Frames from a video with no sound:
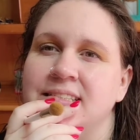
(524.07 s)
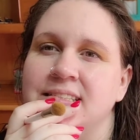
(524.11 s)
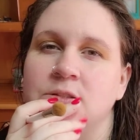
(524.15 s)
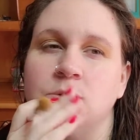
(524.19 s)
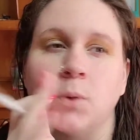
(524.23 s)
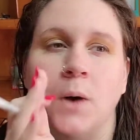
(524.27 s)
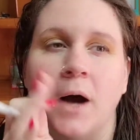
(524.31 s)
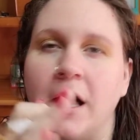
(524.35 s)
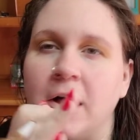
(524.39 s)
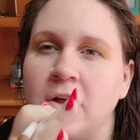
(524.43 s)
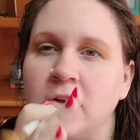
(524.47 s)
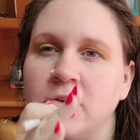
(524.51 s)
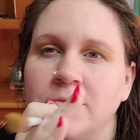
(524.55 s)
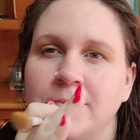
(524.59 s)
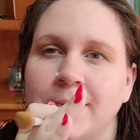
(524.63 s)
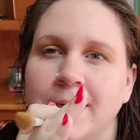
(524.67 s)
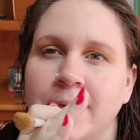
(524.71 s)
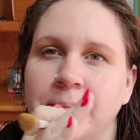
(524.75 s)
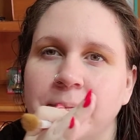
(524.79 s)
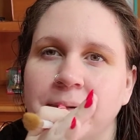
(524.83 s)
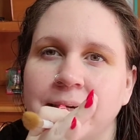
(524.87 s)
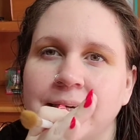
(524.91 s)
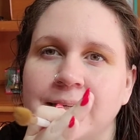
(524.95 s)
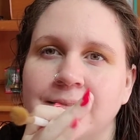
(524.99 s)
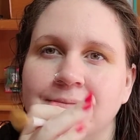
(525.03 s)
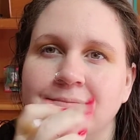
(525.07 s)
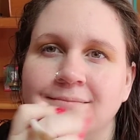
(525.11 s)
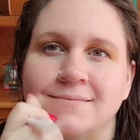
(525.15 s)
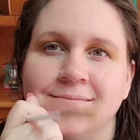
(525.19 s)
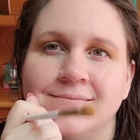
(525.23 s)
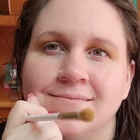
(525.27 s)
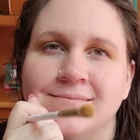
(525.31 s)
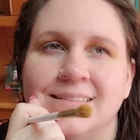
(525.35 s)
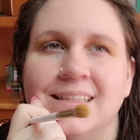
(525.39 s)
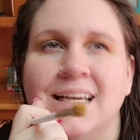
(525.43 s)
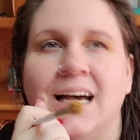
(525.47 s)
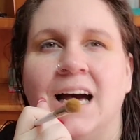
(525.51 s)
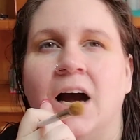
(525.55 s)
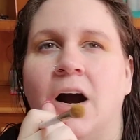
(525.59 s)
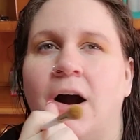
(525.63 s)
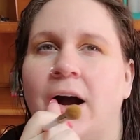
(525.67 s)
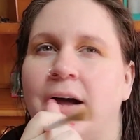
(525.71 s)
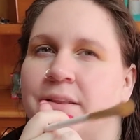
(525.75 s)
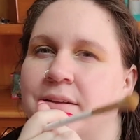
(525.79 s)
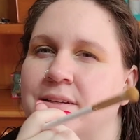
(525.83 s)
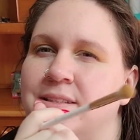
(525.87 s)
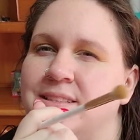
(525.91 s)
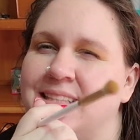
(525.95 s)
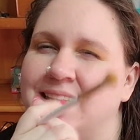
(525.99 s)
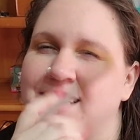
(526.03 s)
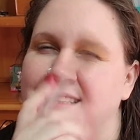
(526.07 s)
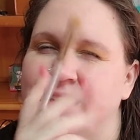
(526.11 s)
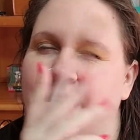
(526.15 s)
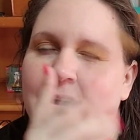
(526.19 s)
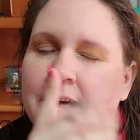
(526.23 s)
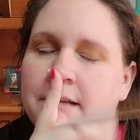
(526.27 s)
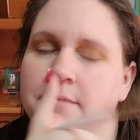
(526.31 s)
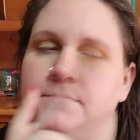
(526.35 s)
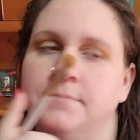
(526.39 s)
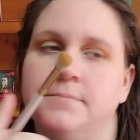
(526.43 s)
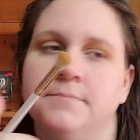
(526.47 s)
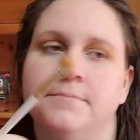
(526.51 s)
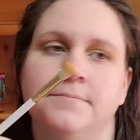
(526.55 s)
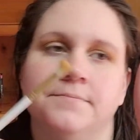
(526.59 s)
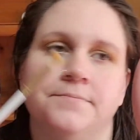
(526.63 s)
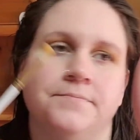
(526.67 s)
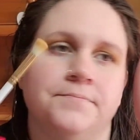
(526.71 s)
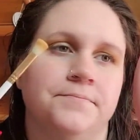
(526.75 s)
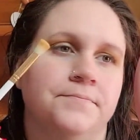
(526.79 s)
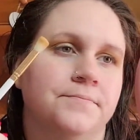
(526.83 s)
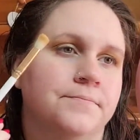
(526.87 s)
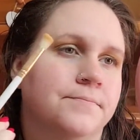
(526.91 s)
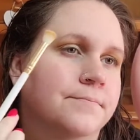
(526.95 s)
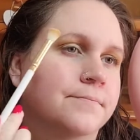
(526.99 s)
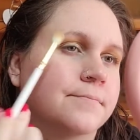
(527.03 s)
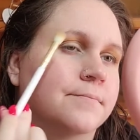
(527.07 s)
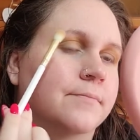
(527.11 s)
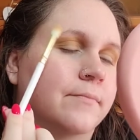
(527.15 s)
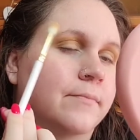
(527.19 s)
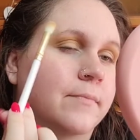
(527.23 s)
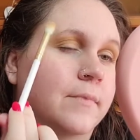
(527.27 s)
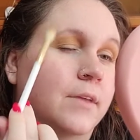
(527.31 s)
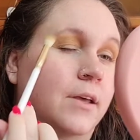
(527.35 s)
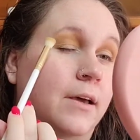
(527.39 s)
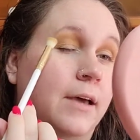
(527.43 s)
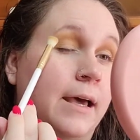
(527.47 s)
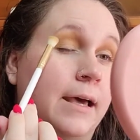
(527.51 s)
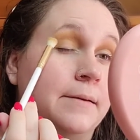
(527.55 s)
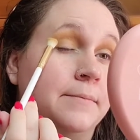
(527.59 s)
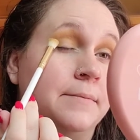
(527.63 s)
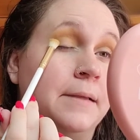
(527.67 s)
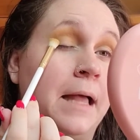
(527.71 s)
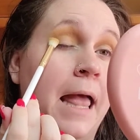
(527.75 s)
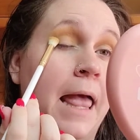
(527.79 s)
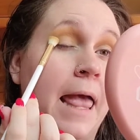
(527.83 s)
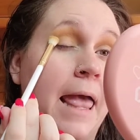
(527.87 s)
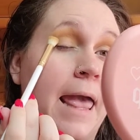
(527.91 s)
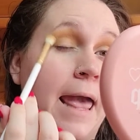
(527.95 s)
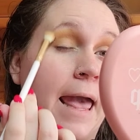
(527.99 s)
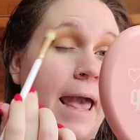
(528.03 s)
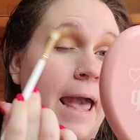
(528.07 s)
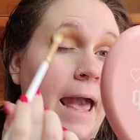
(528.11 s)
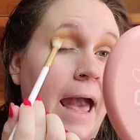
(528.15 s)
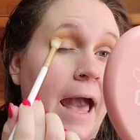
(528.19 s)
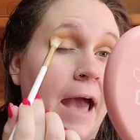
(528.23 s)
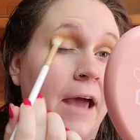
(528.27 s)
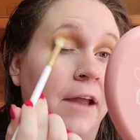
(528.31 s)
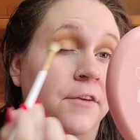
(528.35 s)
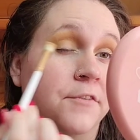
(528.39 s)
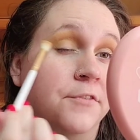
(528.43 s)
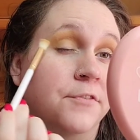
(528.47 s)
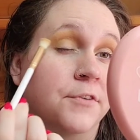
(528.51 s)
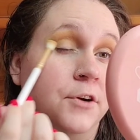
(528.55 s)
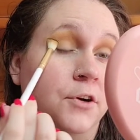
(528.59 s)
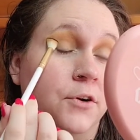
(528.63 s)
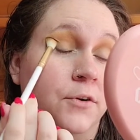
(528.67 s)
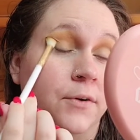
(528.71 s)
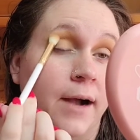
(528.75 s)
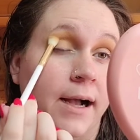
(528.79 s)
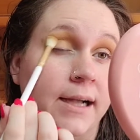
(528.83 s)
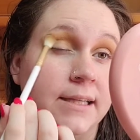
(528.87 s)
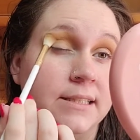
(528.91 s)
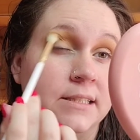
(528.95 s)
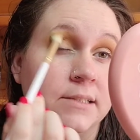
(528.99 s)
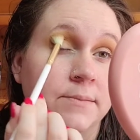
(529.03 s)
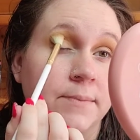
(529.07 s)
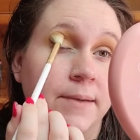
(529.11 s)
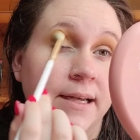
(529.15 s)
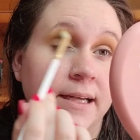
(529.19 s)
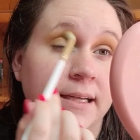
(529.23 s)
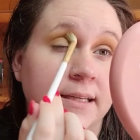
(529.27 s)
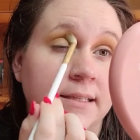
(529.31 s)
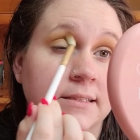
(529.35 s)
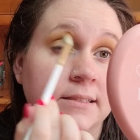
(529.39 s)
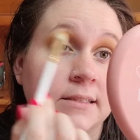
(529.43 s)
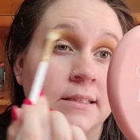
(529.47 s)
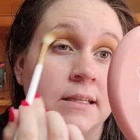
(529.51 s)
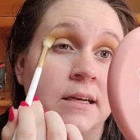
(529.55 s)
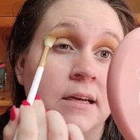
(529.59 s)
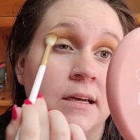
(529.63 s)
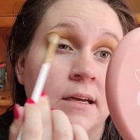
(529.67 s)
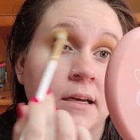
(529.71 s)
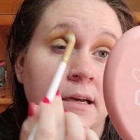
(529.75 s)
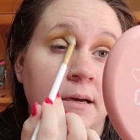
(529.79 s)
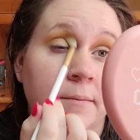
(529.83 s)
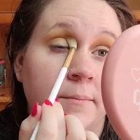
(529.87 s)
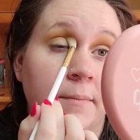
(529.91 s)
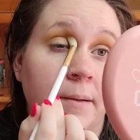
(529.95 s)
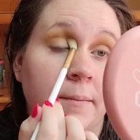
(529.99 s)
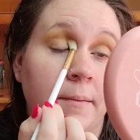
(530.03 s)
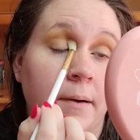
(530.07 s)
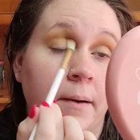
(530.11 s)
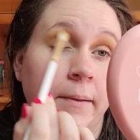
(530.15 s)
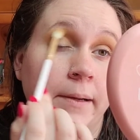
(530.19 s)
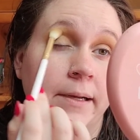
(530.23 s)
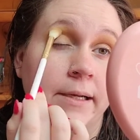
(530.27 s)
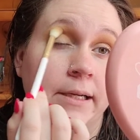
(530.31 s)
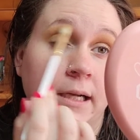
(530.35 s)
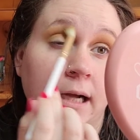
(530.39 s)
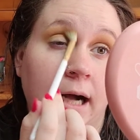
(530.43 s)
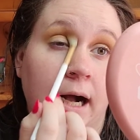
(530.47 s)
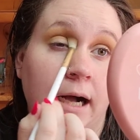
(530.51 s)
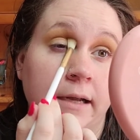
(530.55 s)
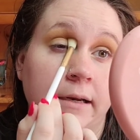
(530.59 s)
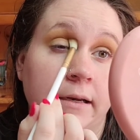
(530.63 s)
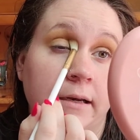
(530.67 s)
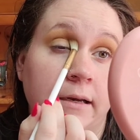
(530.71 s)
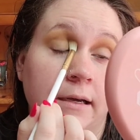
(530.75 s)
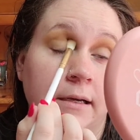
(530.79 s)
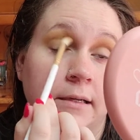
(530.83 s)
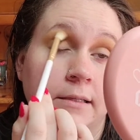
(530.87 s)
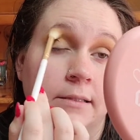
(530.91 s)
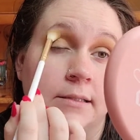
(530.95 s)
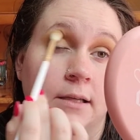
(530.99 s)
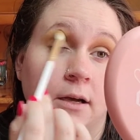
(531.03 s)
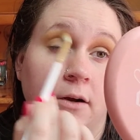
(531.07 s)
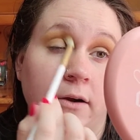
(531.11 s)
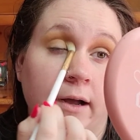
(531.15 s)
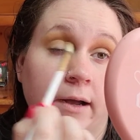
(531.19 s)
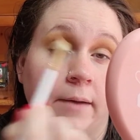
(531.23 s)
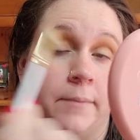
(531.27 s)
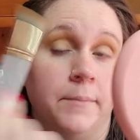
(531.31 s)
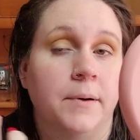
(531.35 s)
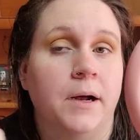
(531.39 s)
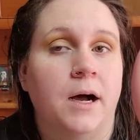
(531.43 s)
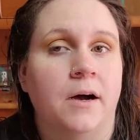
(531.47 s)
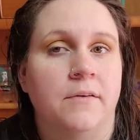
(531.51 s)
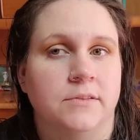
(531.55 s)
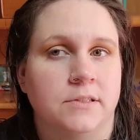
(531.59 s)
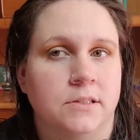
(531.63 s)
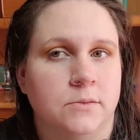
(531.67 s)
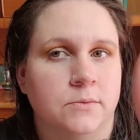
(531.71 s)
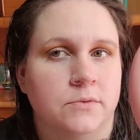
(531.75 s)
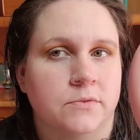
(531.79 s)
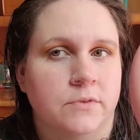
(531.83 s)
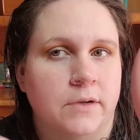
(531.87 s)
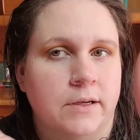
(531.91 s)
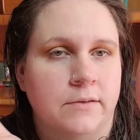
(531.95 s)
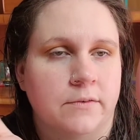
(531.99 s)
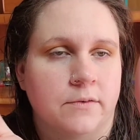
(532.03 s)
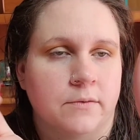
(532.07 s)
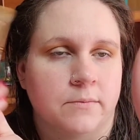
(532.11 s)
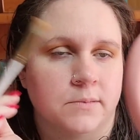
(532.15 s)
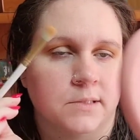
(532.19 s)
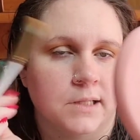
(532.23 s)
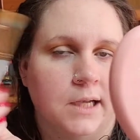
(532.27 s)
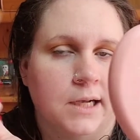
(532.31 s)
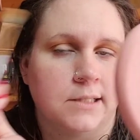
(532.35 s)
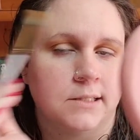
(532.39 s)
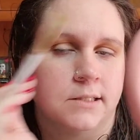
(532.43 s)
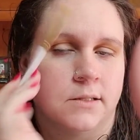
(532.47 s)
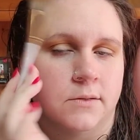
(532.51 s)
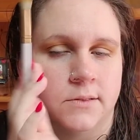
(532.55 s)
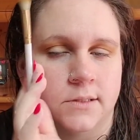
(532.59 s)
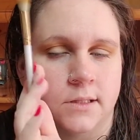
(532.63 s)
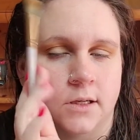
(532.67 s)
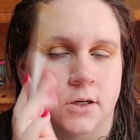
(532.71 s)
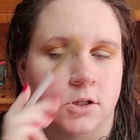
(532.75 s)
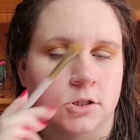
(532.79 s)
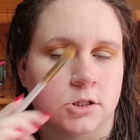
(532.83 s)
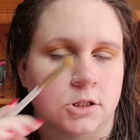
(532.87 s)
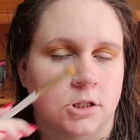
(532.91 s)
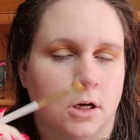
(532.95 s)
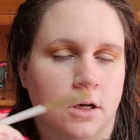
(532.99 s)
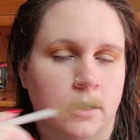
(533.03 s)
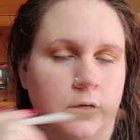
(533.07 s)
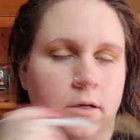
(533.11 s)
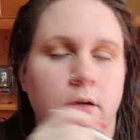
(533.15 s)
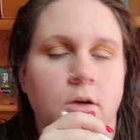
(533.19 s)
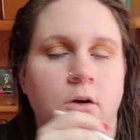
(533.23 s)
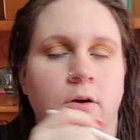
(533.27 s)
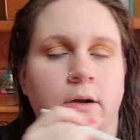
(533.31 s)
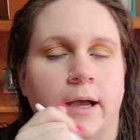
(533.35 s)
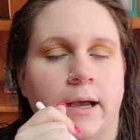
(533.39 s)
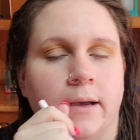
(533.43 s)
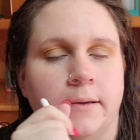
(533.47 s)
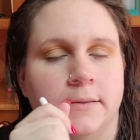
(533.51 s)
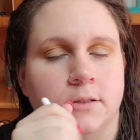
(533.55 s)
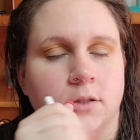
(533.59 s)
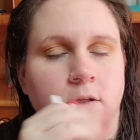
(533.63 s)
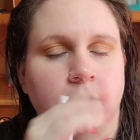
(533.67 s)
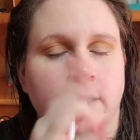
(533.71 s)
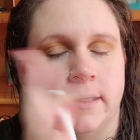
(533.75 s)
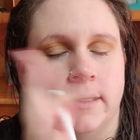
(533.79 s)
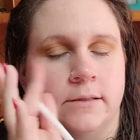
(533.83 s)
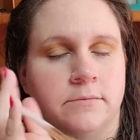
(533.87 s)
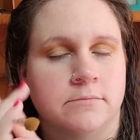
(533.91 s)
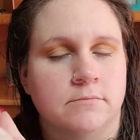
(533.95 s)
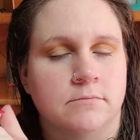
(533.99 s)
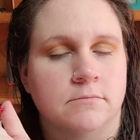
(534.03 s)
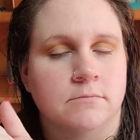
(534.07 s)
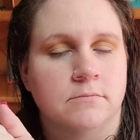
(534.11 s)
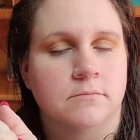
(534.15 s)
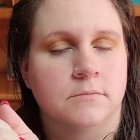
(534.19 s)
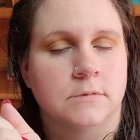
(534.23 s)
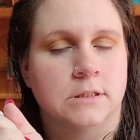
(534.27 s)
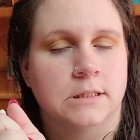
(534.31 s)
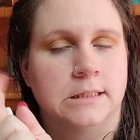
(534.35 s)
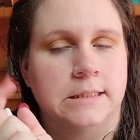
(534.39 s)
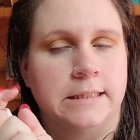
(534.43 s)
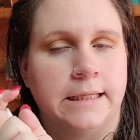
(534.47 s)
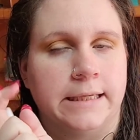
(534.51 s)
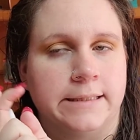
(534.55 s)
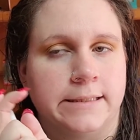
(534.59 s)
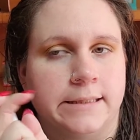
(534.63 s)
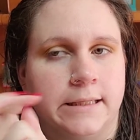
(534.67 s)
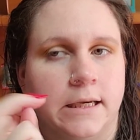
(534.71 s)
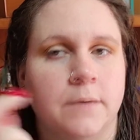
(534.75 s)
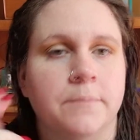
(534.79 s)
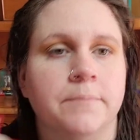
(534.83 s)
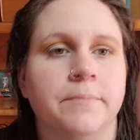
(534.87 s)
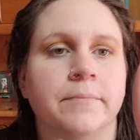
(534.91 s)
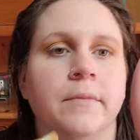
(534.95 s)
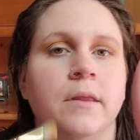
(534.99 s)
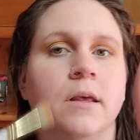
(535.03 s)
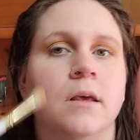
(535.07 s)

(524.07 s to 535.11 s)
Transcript: 12 maybe? No, I think it was like 10. Okay. And for Christmas, my mom had gotten us, okay, but obviously it was like from Santa. It was in our stocking, okay? So like Santa.